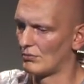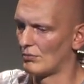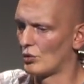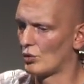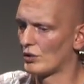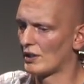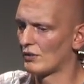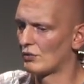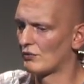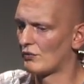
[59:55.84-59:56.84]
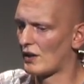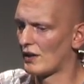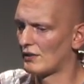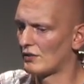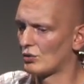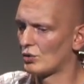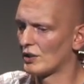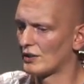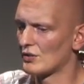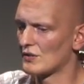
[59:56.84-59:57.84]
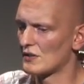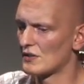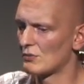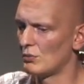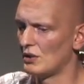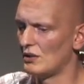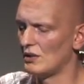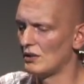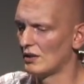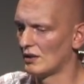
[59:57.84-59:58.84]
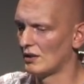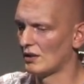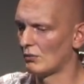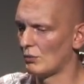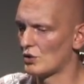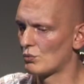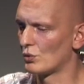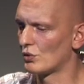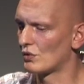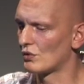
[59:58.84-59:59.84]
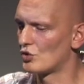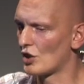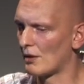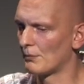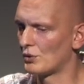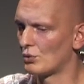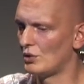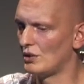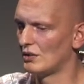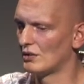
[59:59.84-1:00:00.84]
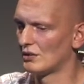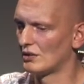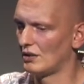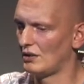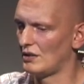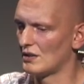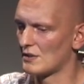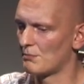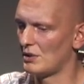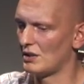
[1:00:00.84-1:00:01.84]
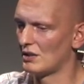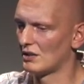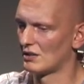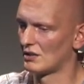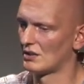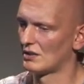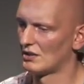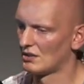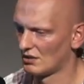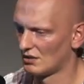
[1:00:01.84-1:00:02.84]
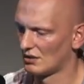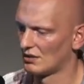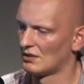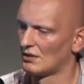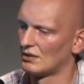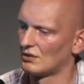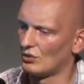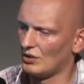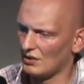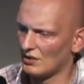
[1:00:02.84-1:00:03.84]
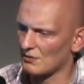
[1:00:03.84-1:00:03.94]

Mona to find all addresses with the which would jump to the ESP to the